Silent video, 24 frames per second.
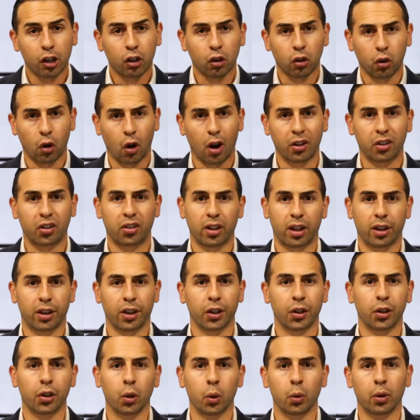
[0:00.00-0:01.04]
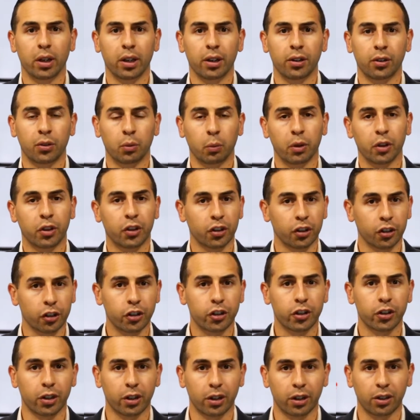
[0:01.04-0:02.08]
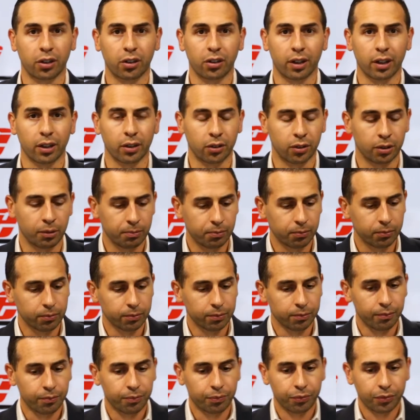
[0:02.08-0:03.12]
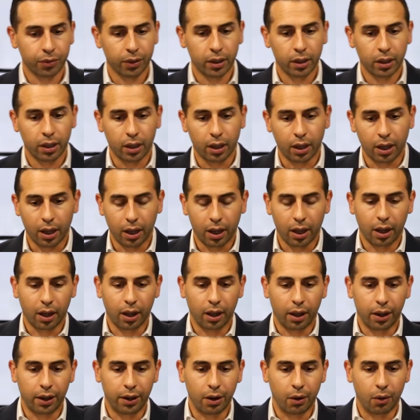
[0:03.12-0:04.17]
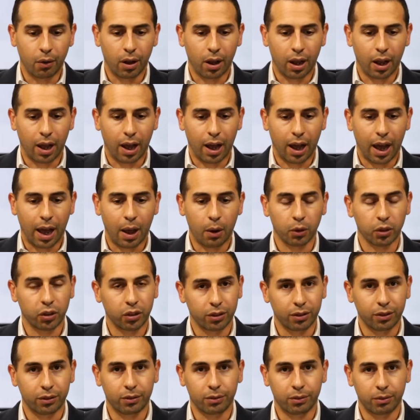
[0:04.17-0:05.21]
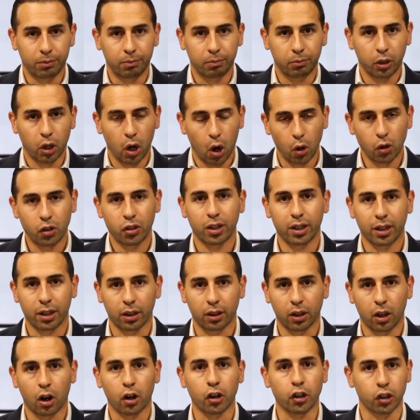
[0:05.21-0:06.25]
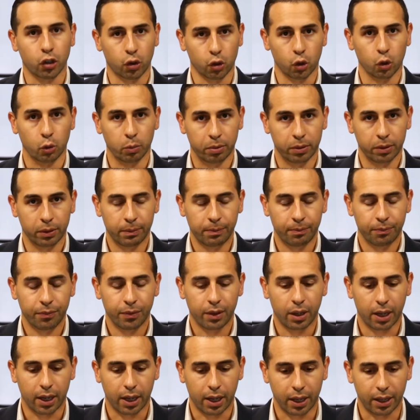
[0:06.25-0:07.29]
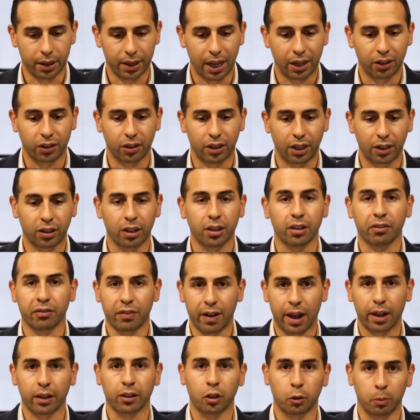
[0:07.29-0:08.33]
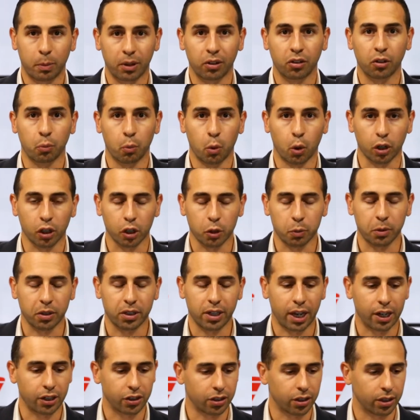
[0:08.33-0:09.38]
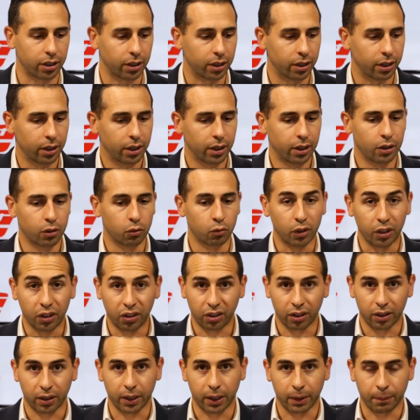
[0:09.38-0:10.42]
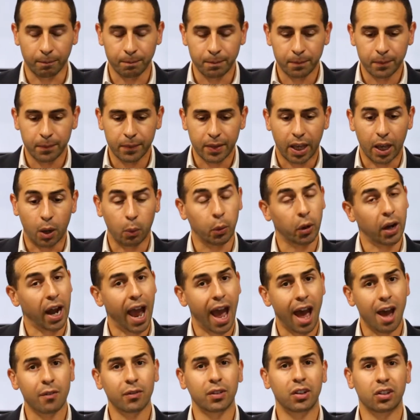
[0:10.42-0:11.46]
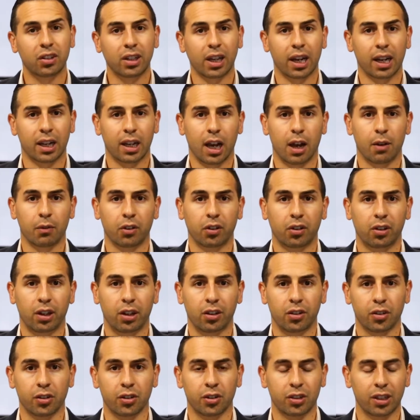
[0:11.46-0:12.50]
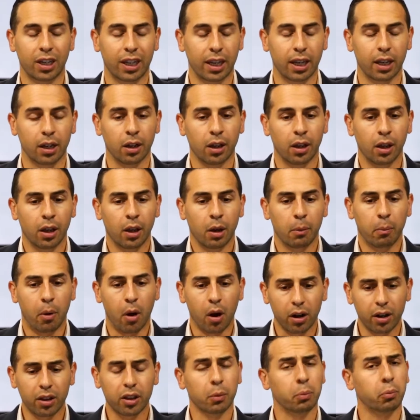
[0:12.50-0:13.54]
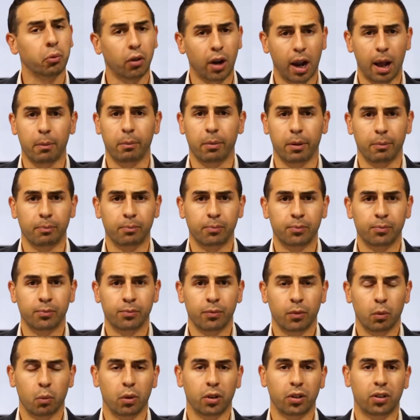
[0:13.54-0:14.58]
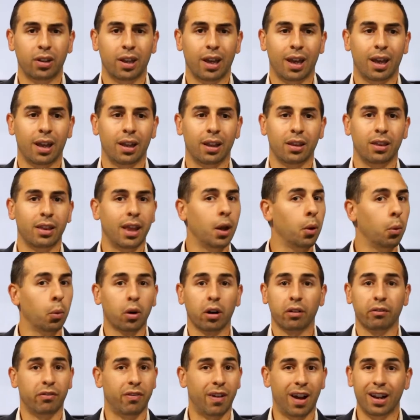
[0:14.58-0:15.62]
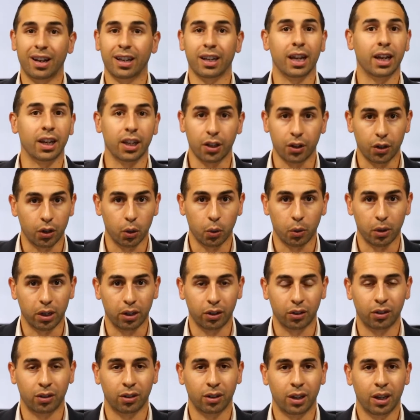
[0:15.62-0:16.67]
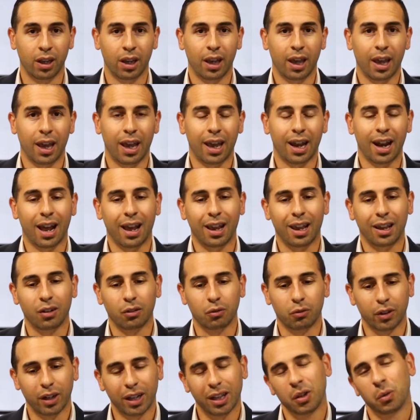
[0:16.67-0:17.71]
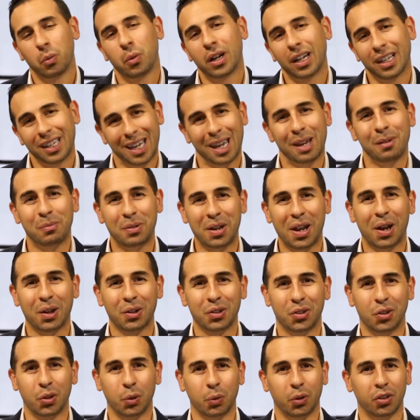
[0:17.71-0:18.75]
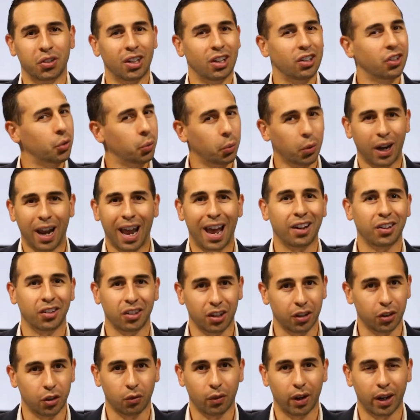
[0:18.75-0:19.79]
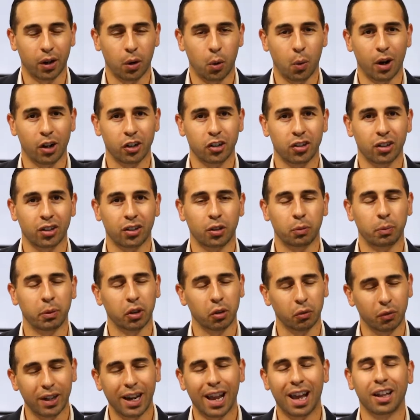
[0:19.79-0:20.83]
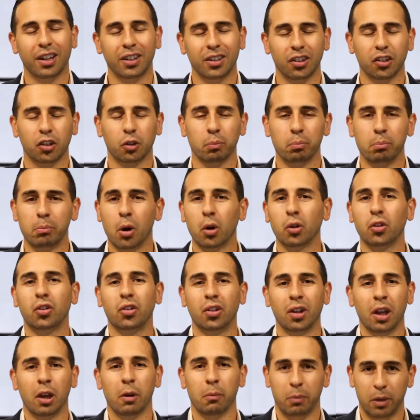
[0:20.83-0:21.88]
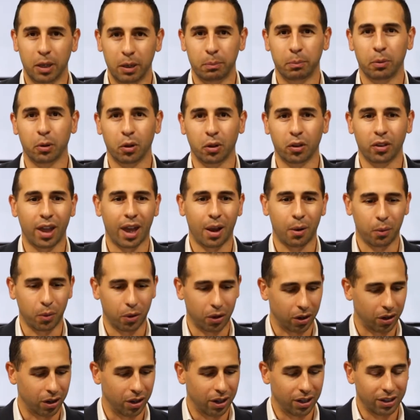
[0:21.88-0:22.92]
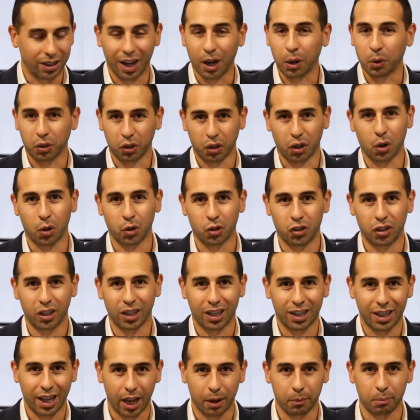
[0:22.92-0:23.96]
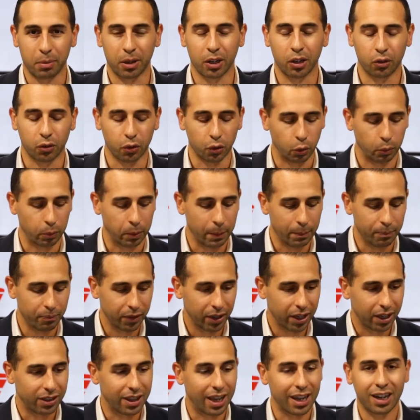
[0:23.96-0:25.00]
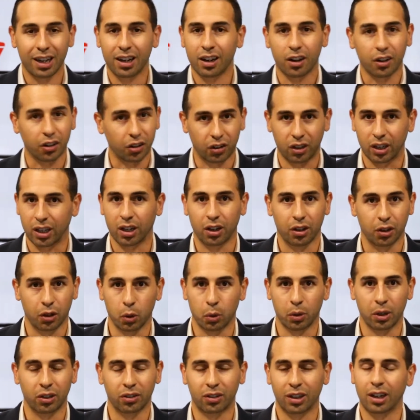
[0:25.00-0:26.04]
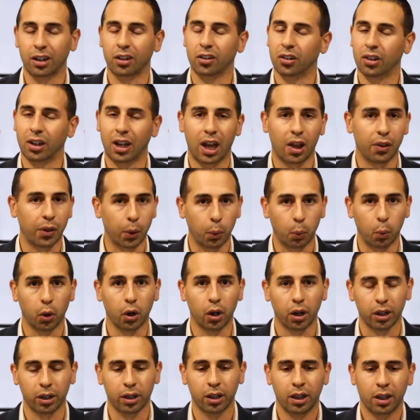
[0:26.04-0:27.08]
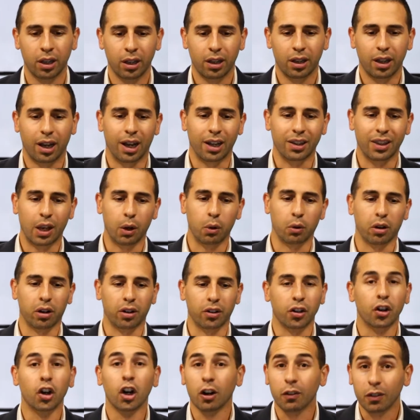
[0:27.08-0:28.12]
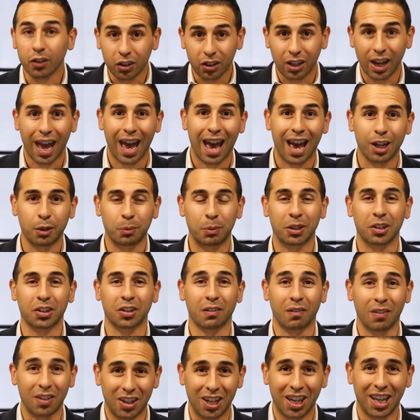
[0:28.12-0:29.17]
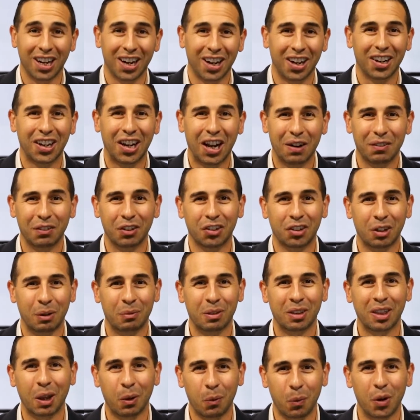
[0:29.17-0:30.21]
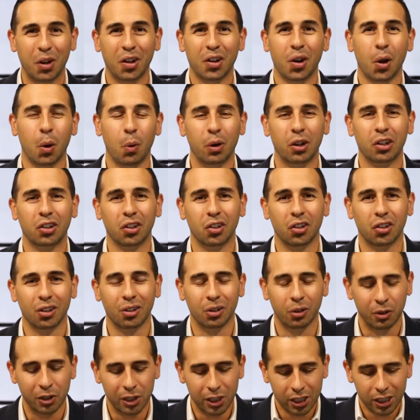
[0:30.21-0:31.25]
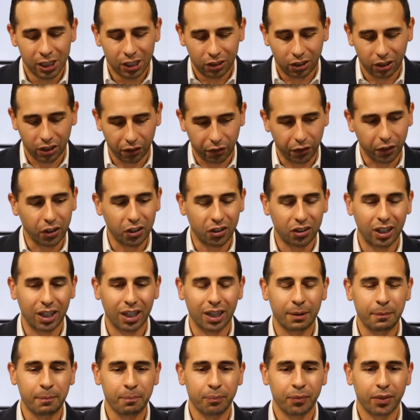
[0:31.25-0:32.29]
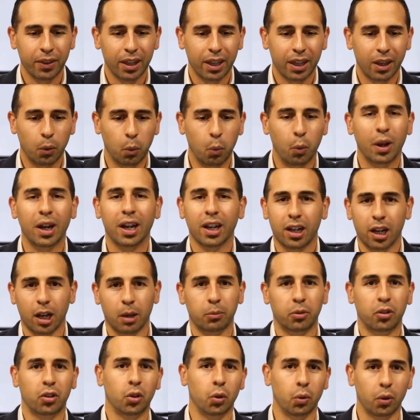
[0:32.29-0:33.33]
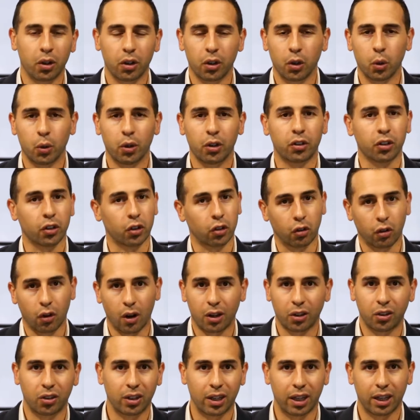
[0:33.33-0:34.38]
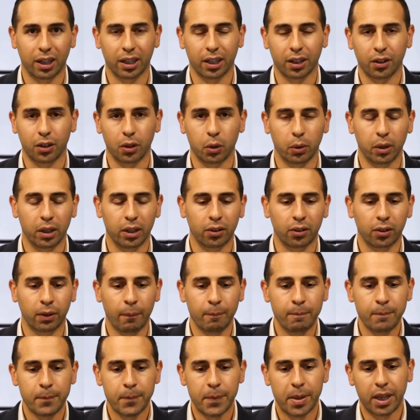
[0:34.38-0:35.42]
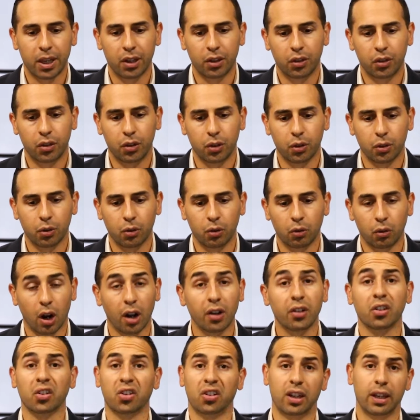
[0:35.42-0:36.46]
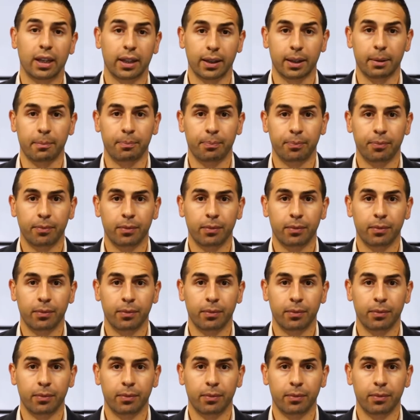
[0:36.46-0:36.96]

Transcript: cross-sell annuities with your insurance sales. I was coaching a large group that's in the final expense and mortgage protection recently, and we were having these kind of conversations, and part of the problem was that they weren't finding any annuities. And really what it came down to was they just weren't asking the right questions. But the reality is most people that I was coaching in that big group, they didn't understand annuities. They didn't understand how they work. They were nervous to ask because if they did uncover something, they wouldn't know what to do. So the first thing when it comes to annuities or cross-selling annuities is to understand them.